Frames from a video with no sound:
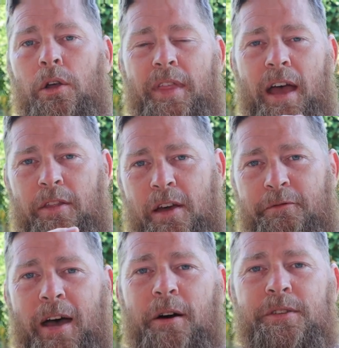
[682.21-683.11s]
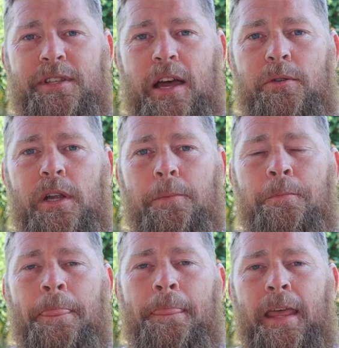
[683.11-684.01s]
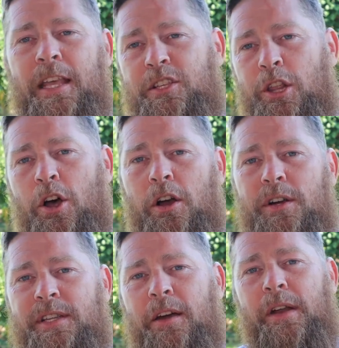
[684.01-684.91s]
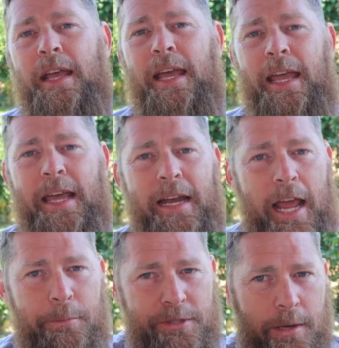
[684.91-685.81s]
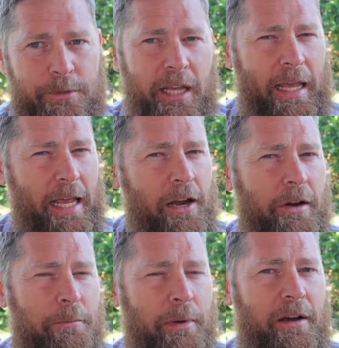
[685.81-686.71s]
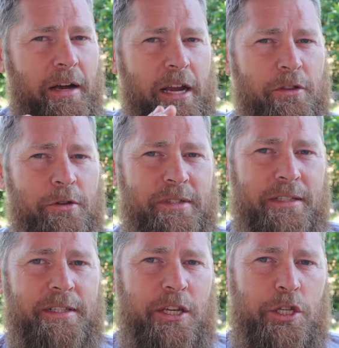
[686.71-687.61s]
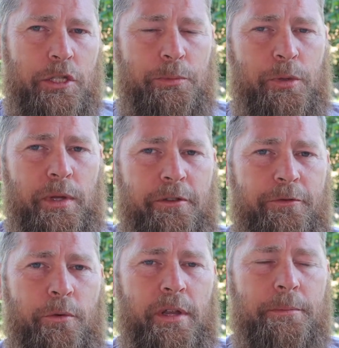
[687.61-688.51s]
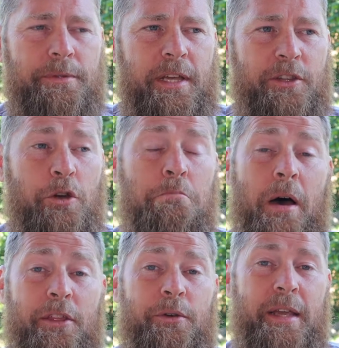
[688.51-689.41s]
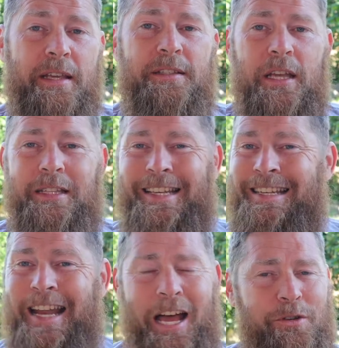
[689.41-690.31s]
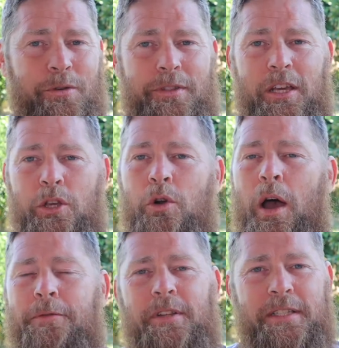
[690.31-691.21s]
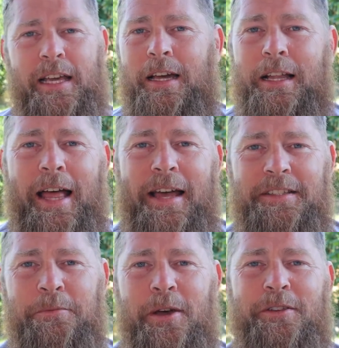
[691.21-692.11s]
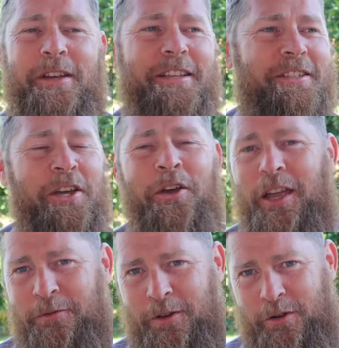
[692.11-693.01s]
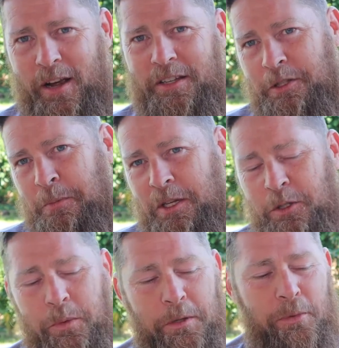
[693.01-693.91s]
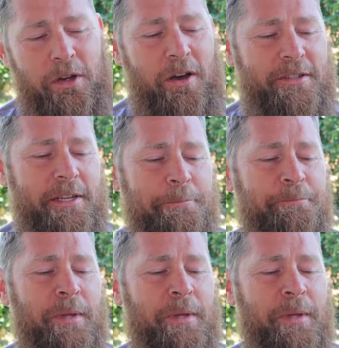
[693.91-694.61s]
that, that vowel sound is a longer sound it enables them to hear it better, hear those distinctions between the phonemes. And so Motherese, it's a natural thing. You don't have to take a class in Motherese. Infant-directed speech is what the book calls it.